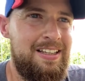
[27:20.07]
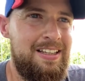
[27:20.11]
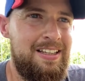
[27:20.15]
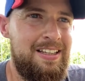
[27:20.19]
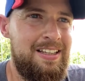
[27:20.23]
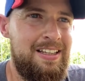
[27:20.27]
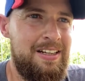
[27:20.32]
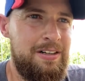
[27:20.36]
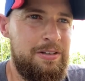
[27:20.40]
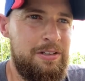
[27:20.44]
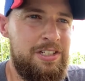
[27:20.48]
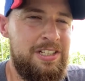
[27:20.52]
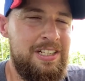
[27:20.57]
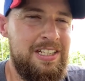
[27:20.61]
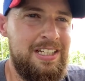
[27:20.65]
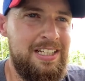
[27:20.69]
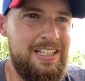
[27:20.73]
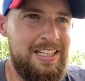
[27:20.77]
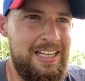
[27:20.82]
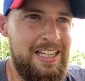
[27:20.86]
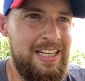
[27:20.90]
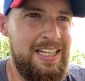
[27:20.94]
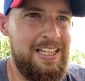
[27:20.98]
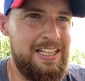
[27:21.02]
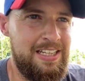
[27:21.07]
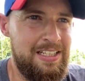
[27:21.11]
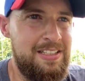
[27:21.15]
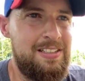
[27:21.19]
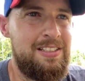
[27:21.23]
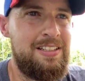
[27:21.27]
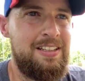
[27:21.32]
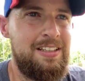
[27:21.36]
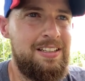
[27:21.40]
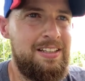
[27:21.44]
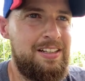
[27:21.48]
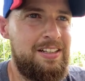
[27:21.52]
You know, she
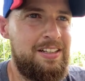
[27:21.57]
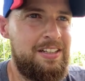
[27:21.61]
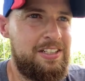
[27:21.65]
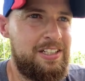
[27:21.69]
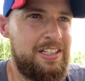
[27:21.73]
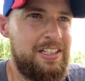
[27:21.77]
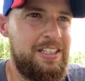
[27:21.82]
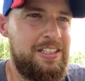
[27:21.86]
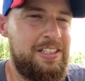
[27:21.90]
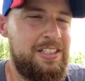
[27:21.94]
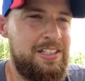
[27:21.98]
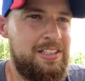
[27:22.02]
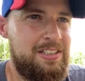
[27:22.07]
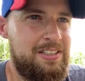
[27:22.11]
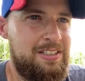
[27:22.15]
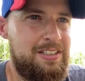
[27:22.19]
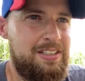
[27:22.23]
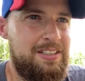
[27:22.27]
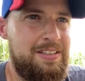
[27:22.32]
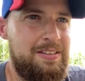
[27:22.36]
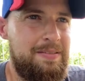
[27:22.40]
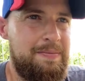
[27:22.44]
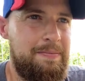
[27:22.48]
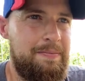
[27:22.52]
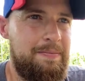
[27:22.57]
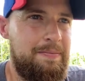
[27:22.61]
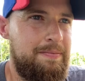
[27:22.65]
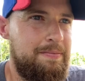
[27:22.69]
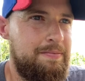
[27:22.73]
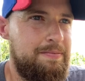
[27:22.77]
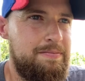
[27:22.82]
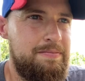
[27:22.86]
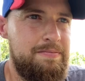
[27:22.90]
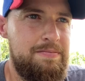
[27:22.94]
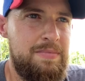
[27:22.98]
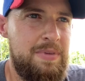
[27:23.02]
is. She just
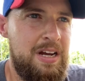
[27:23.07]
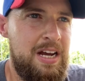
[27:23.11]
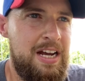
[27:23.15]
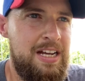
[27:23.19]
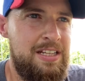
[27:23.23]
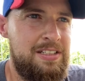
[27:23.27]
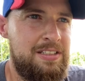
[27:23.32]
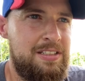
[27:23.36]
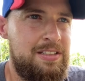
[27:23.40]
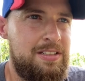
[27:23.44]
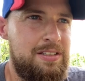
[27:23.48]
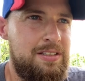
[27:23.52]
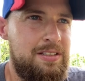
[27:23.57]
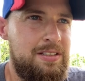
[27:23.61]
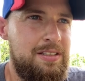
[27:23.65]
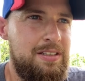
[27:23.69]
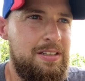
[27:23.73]
has